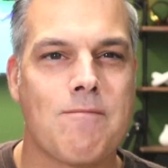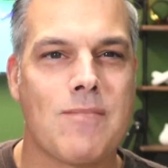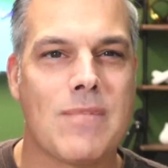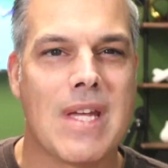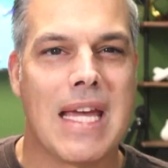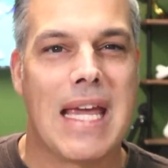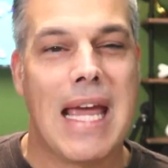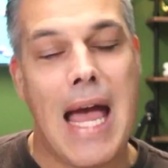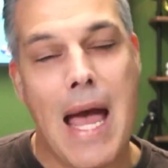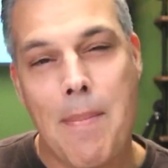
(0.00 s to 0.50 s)

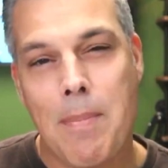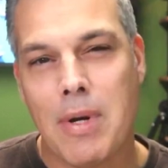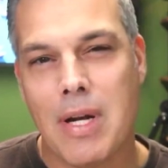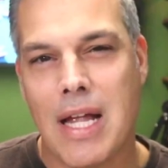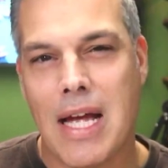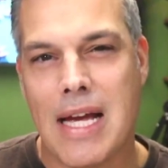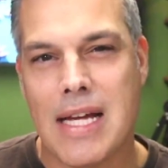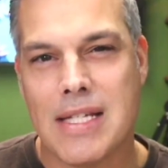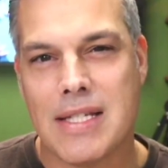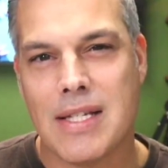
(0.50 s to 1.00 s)

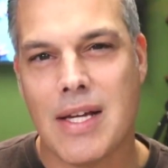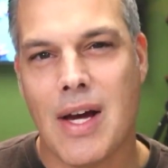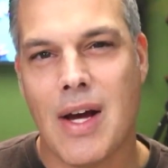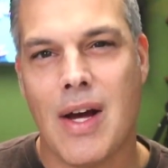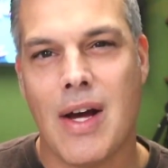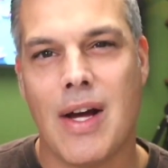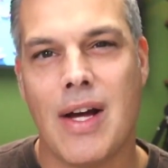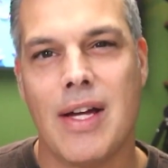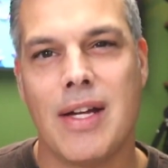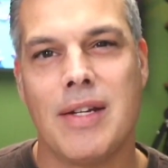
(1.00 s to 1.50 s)
capitalize
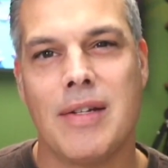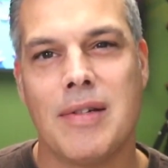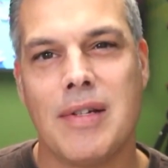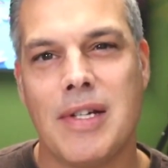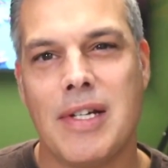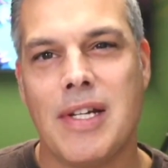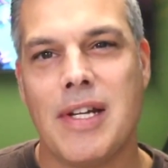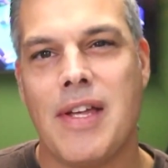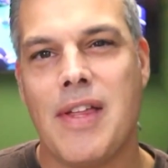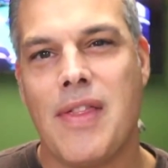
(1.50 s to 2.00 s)
on
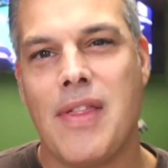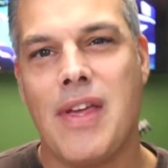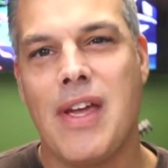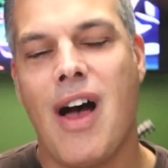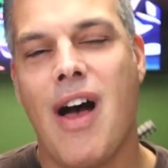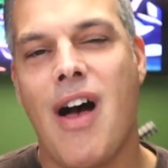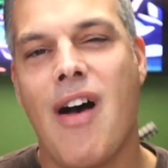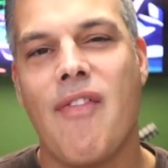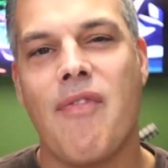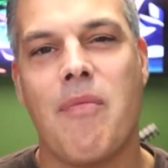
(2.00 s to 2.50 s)
the
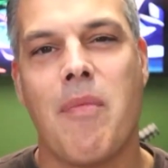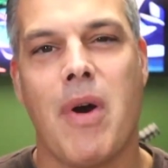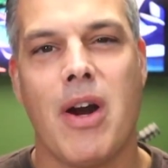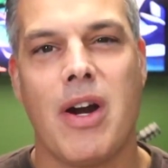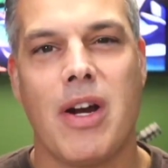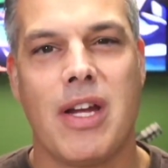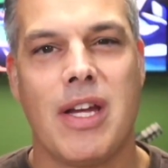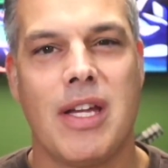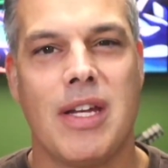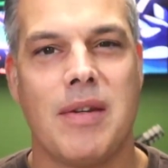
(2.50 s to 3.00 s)

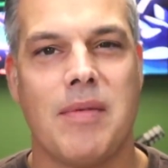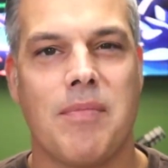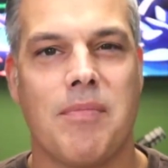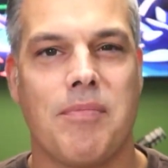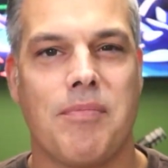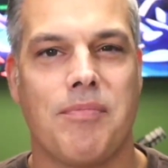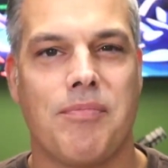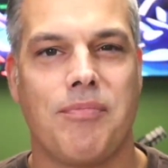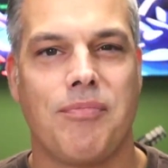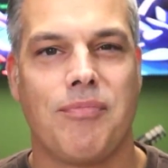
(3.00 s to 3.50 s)
off-market
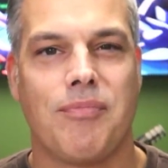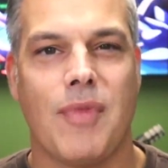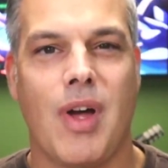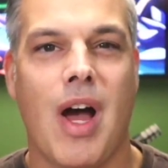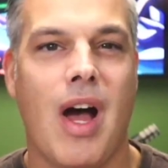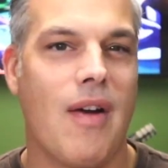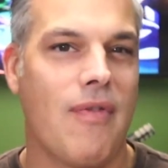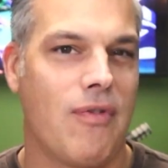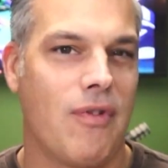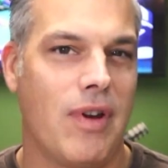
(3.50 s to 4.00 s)

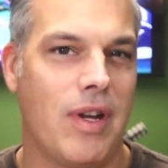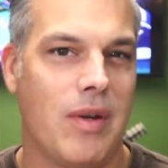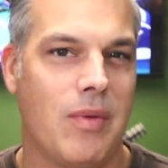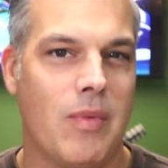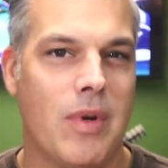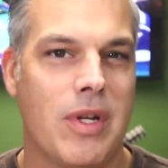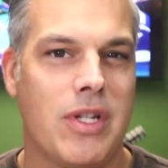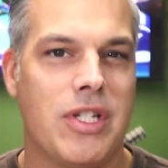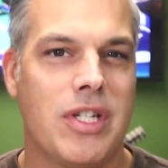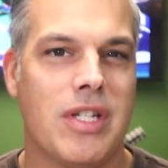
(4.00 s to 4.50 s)
offering,
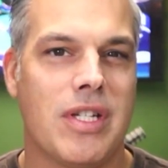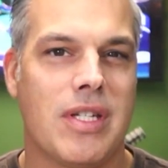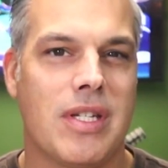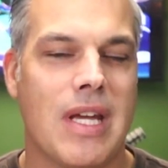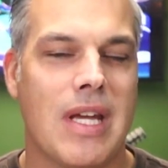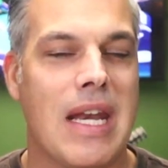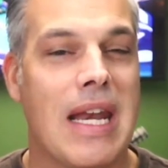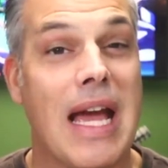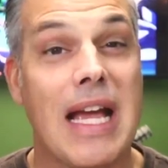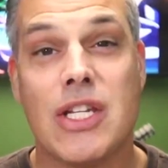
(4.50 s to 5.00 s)
which is
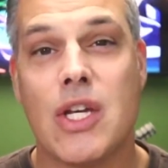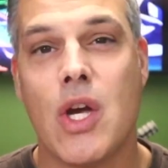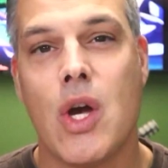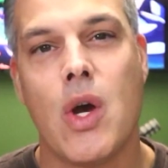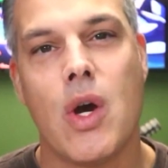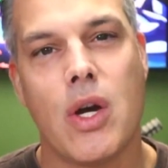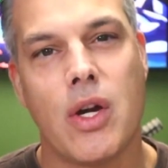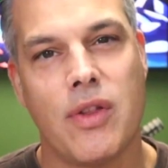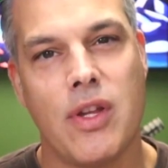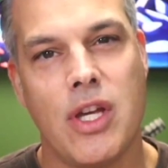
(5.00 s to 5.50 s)
a nice
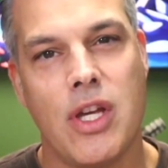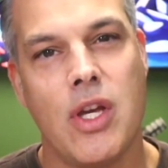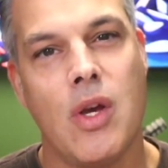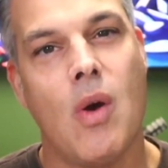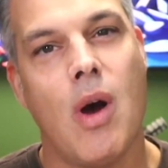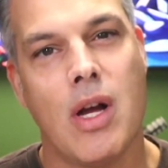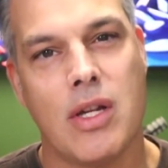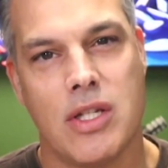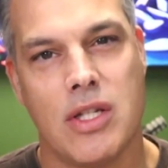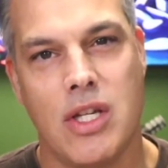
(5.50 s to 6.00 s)
hook that you
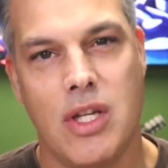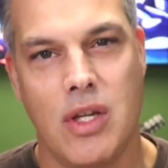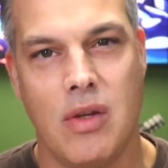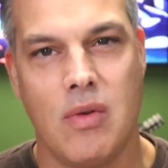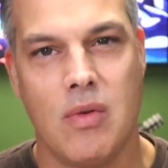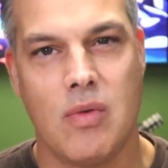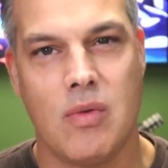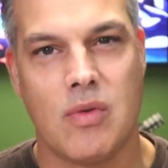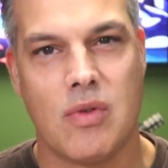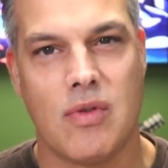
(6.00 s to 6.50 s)
ought to
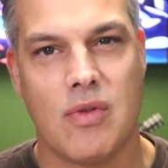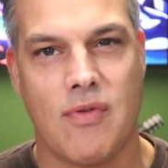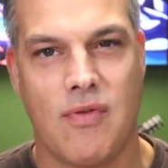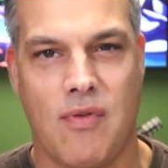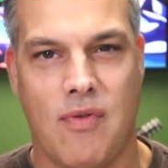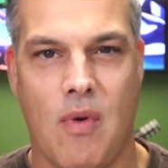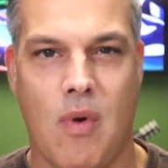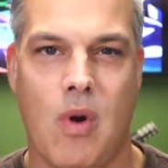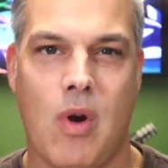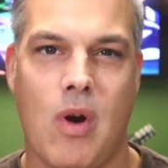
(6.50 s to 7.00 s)
use
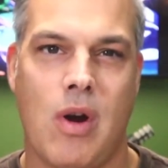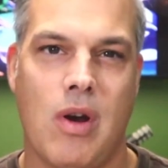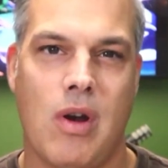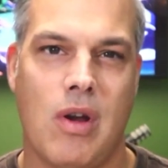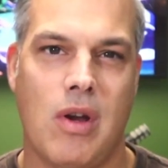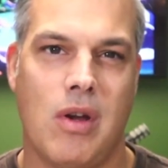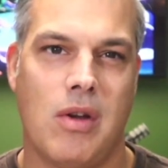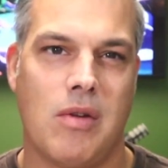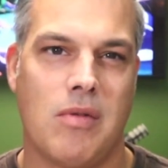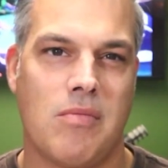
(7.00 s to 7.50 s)
for
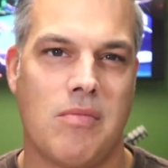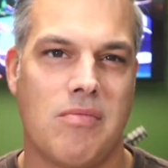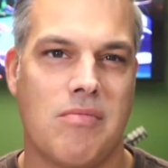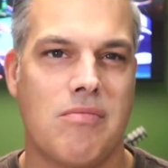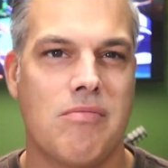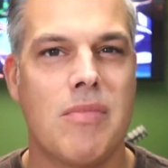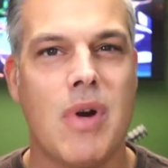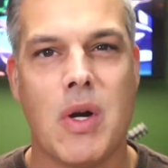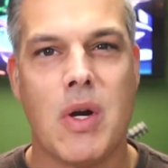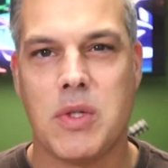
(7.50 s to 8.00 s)

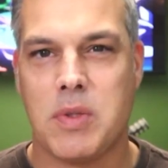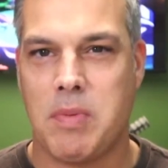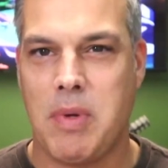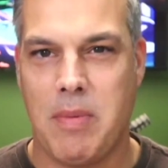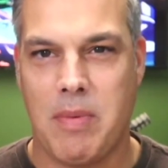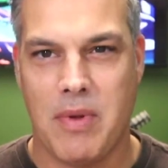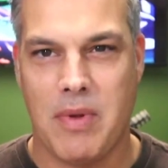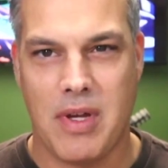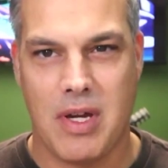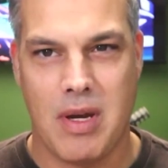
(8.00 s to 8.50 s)
most
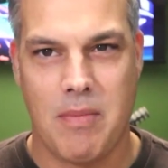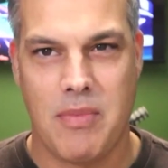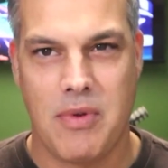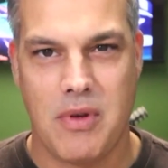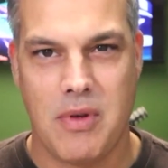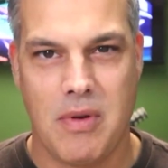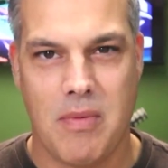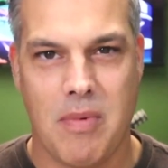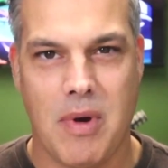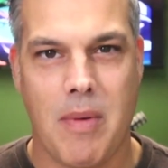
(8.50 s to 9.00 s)
people that come through
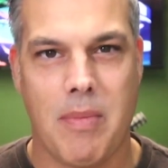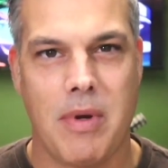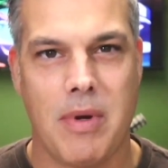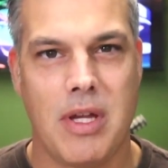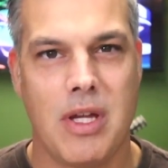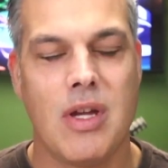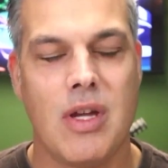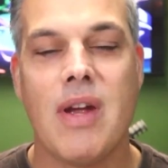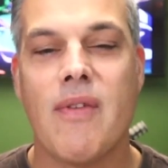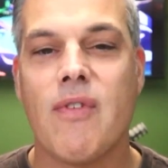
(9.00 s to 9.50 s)
your property.
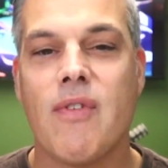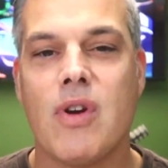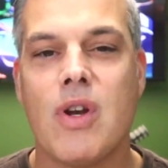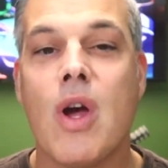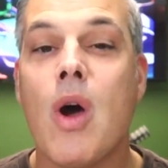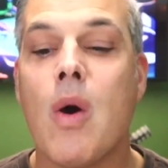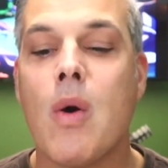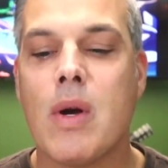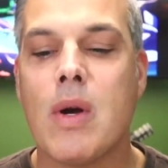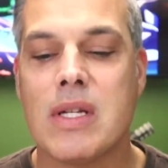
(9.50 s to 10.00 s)
You never
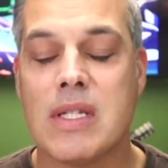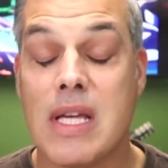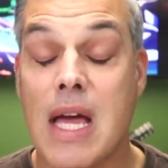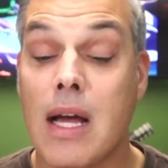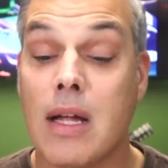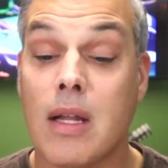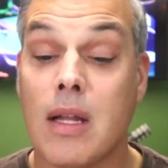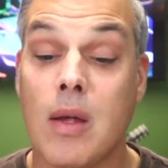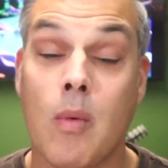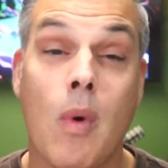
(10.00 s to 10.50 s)
know
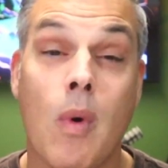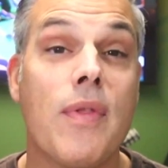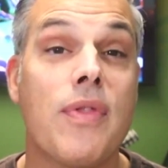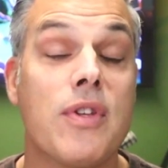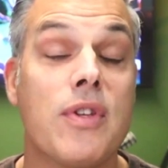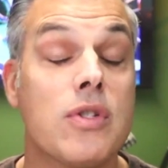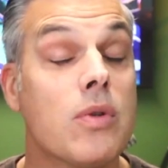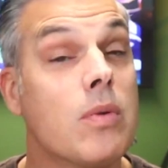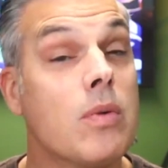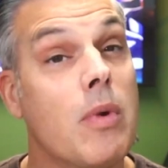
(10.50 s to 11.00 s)
exactly what the
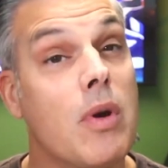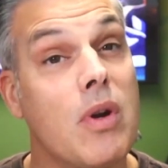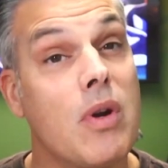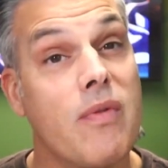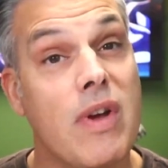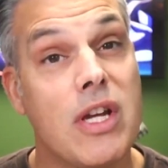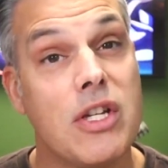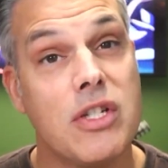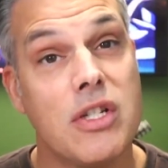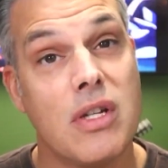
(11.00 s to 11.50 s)
true
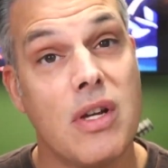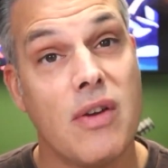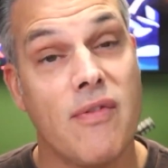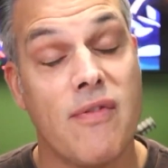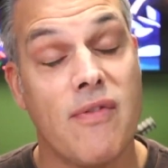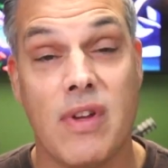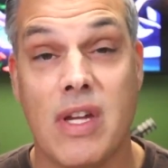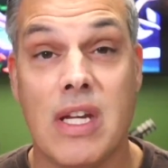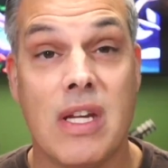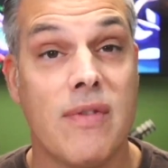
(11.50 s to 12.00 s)
motivation
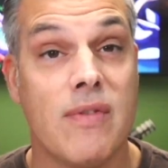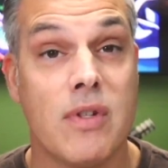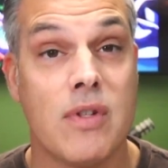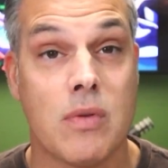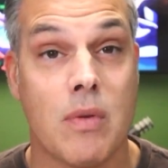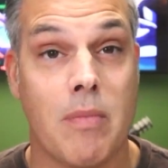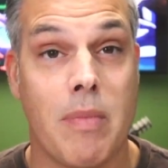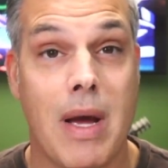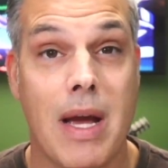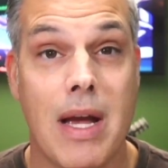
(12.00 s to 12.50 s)
of
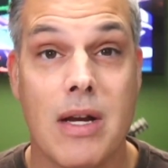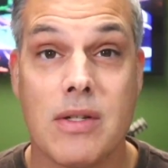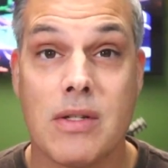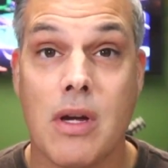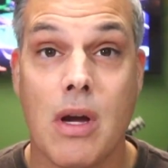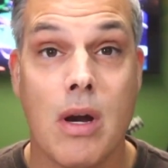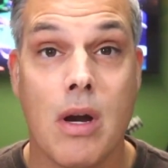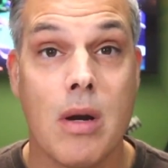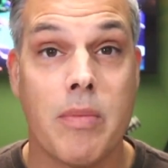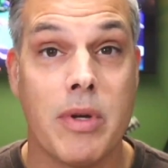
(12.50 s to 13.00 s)
individual buyers
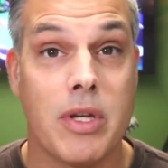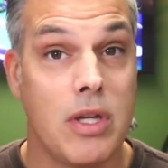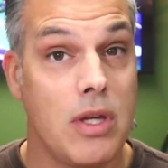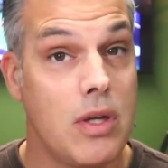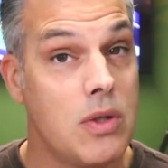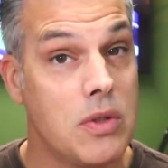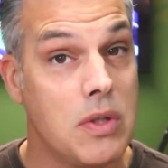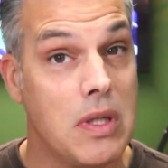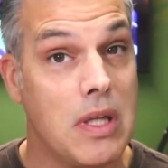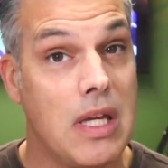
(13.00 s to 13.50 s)
are, but
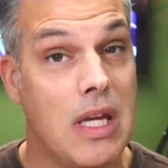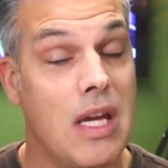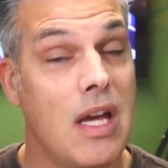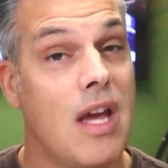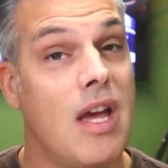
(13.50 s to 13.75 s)
usually